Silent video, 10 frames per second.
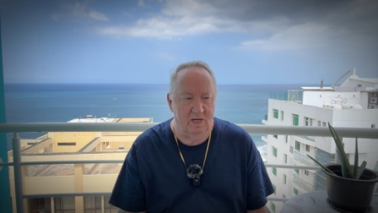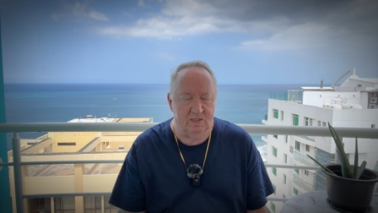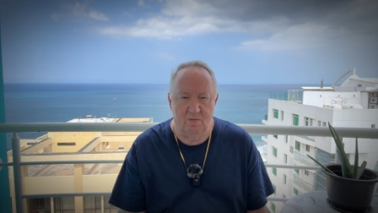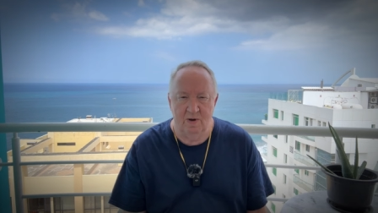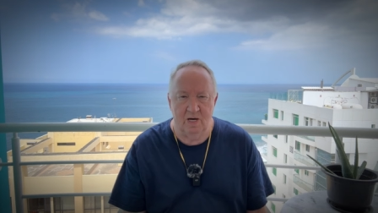
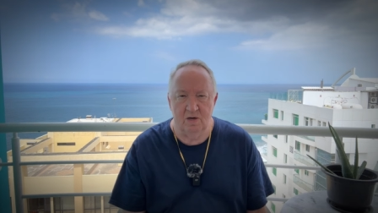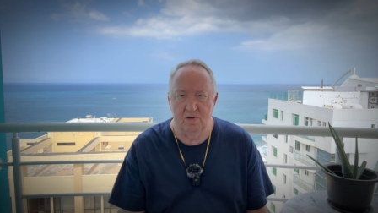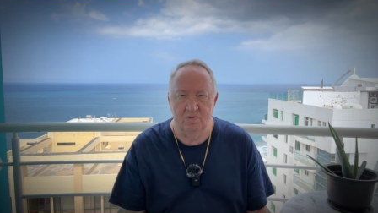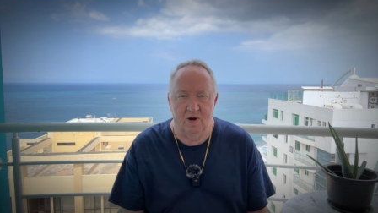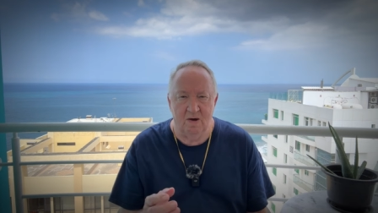it's a matter
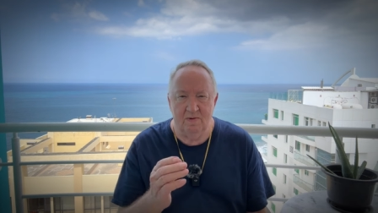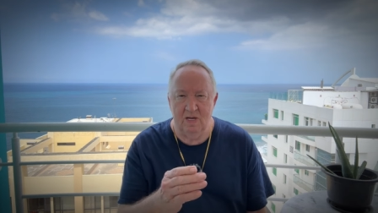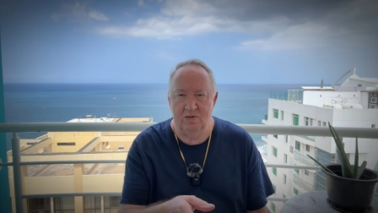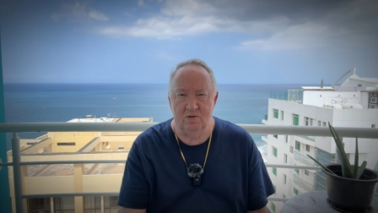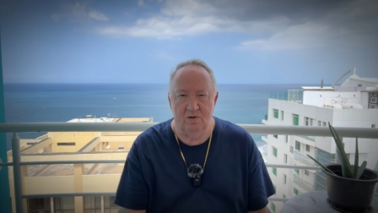of driving
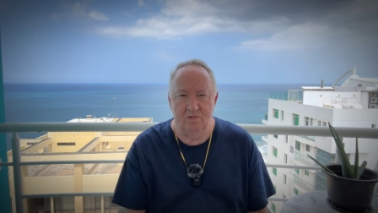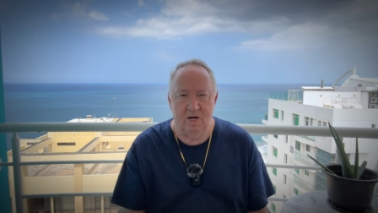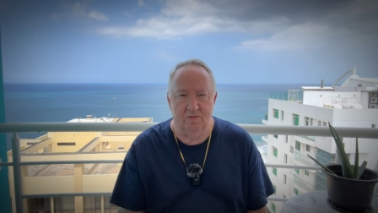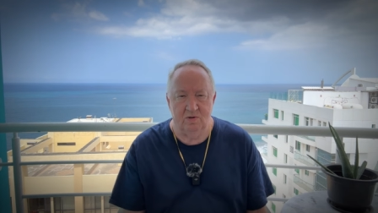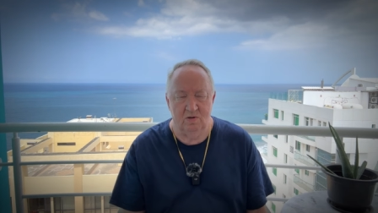into a
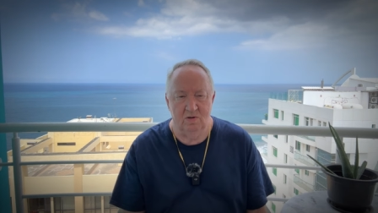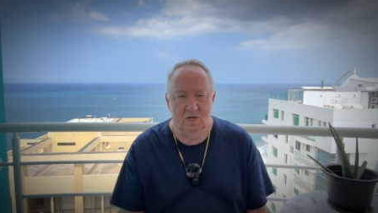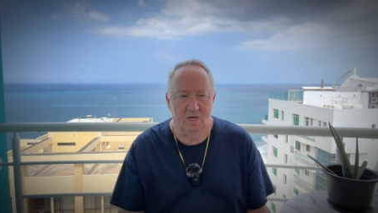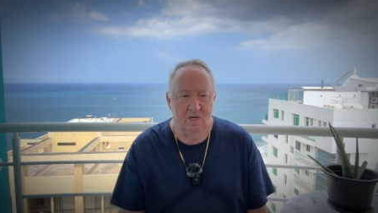drive-through.